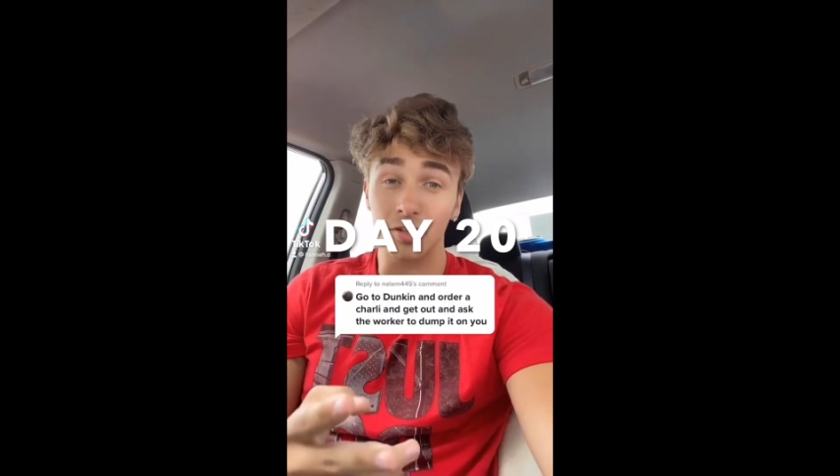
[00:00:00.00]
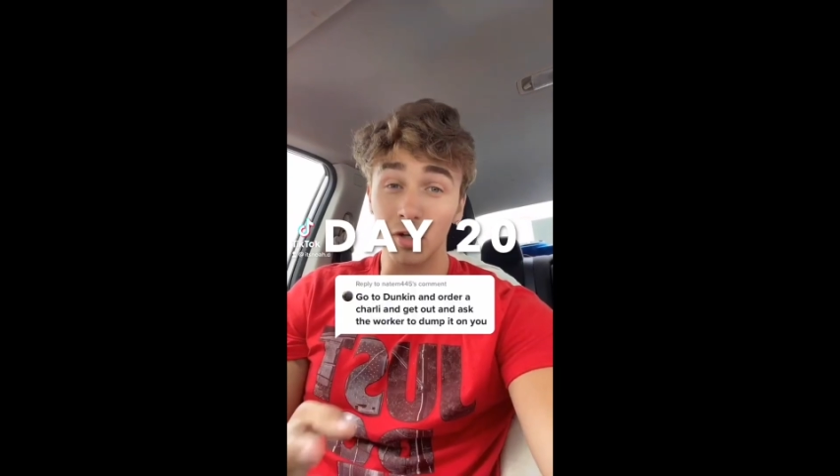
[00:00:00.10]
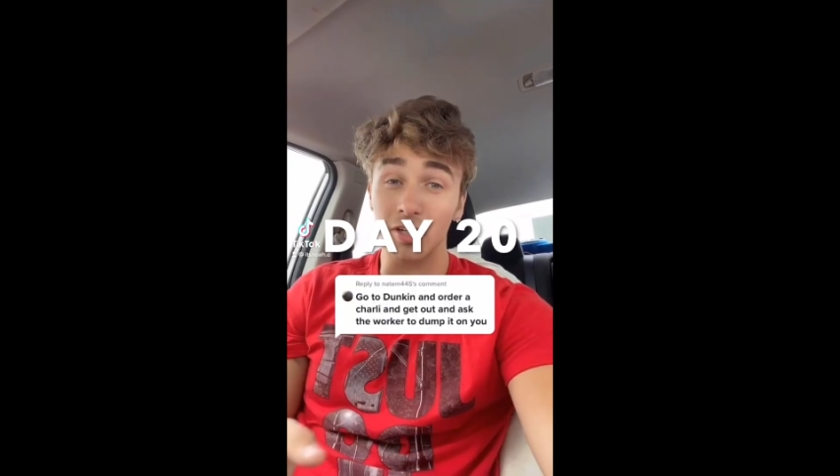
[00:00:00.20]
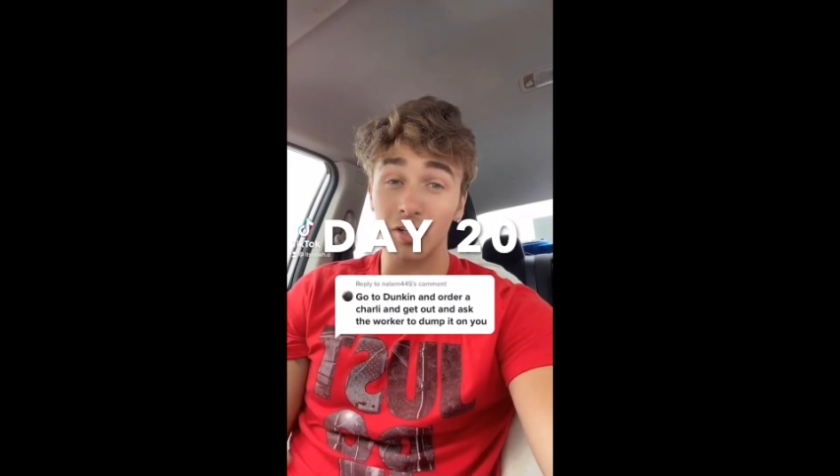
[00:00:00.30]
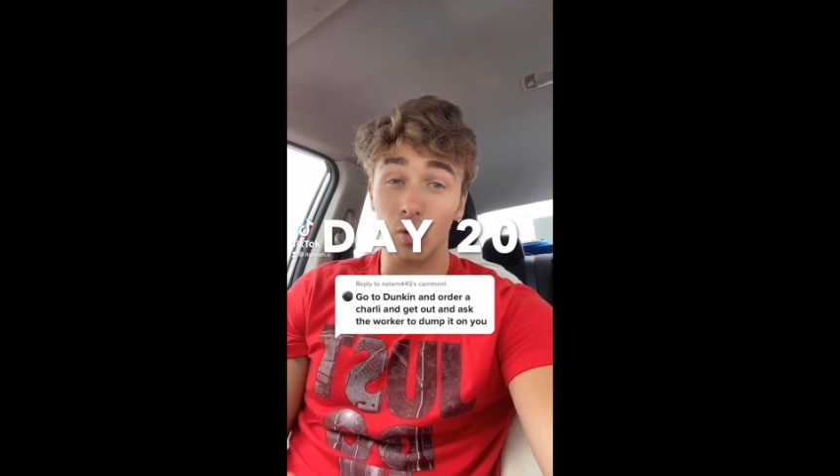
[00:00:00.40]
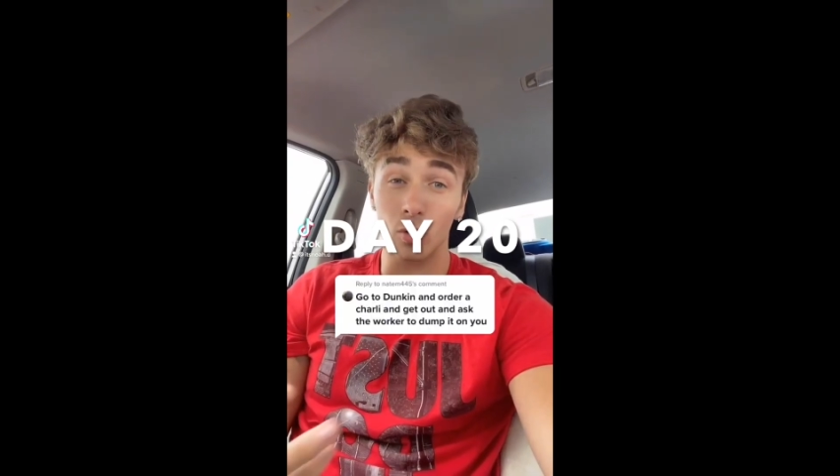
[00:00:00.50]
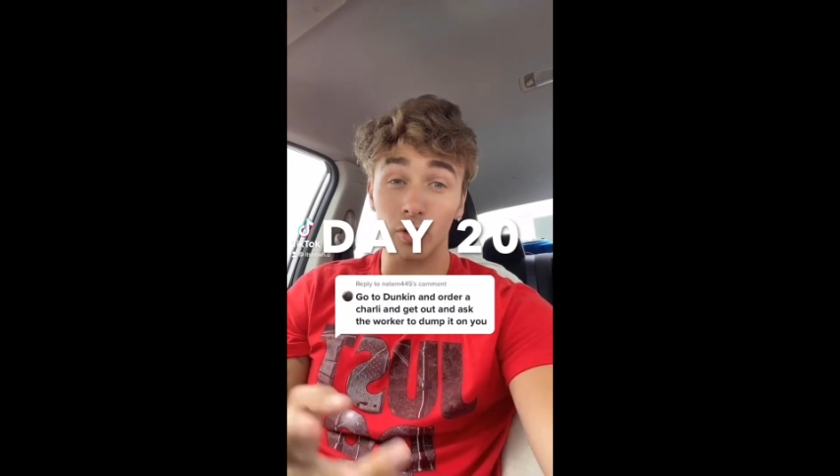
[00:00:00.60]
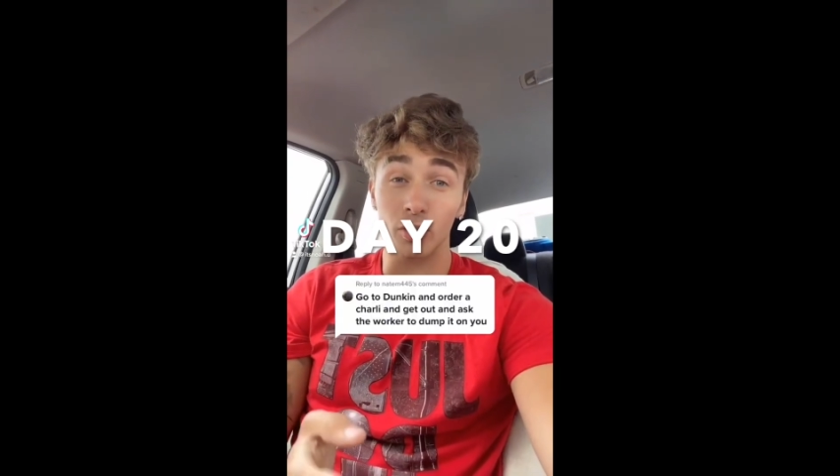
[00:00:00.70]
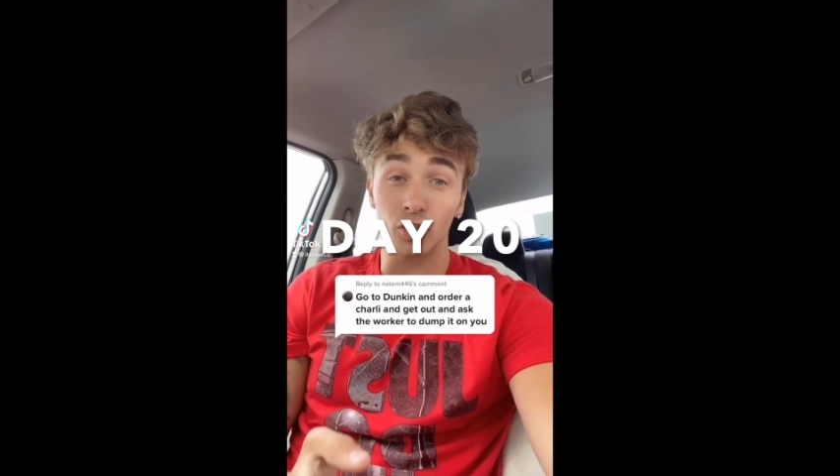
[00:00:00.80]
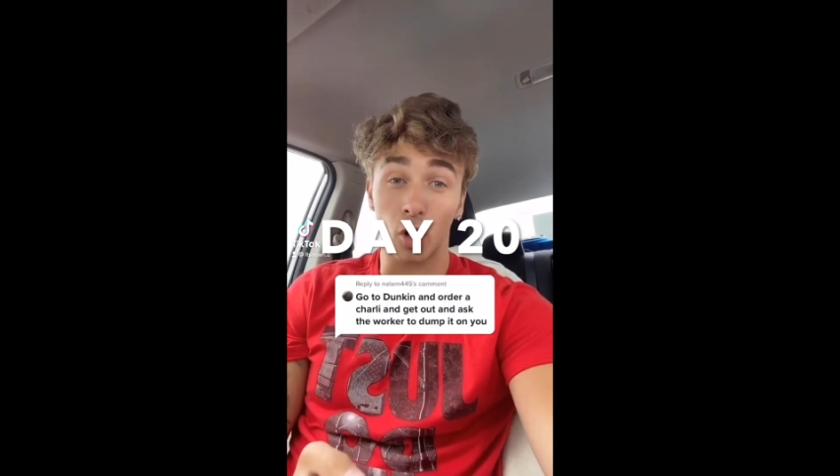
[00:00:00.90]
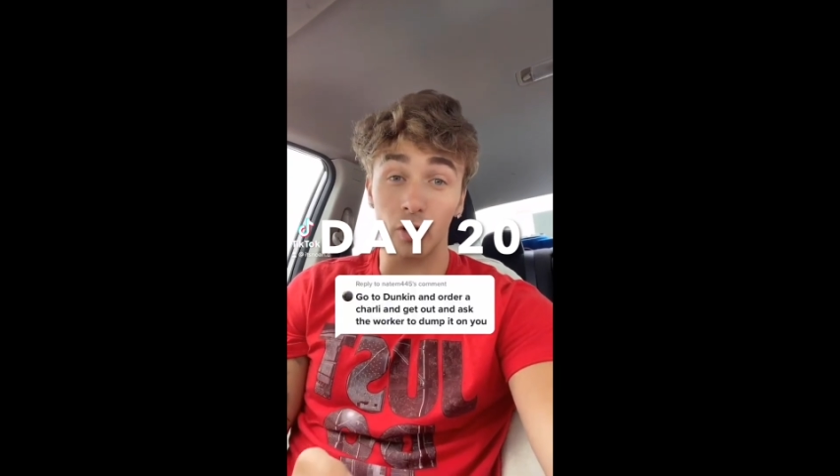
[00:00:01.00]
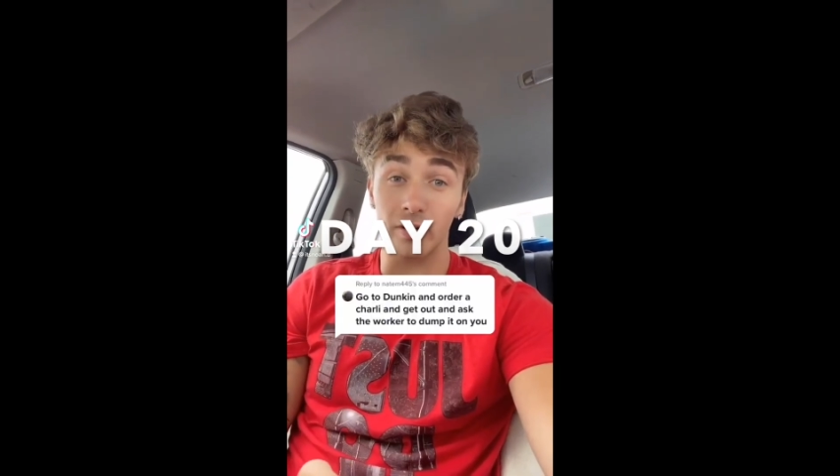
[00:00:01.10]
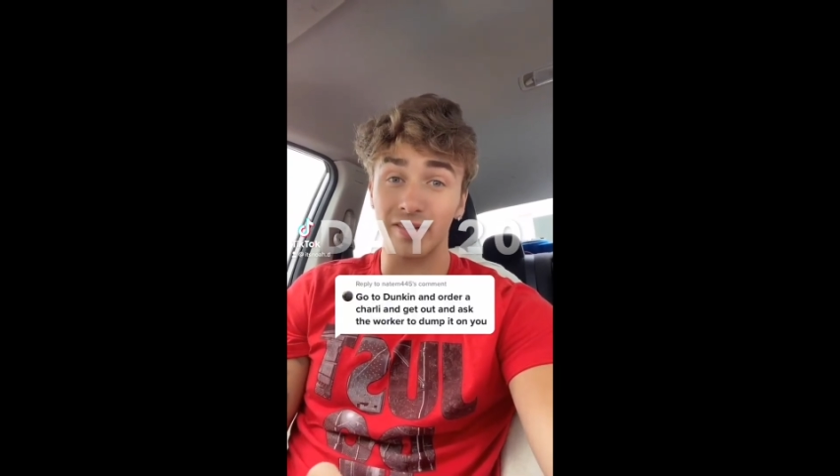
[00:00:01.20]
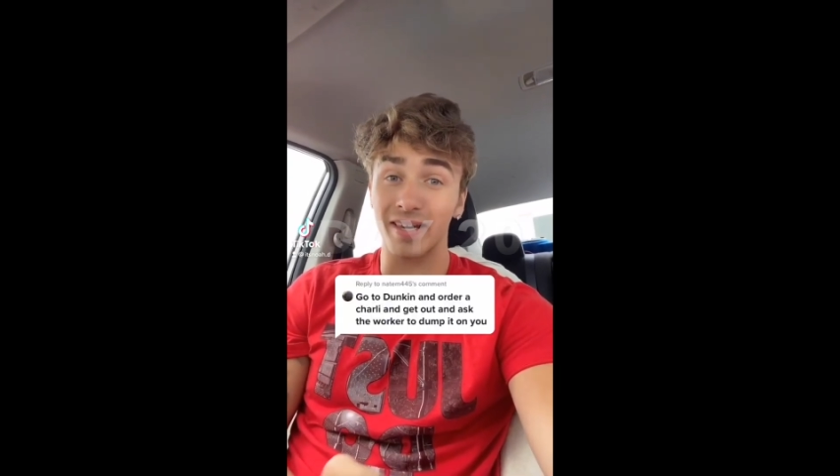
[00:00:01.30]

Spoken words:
Dunkin', order a Charli,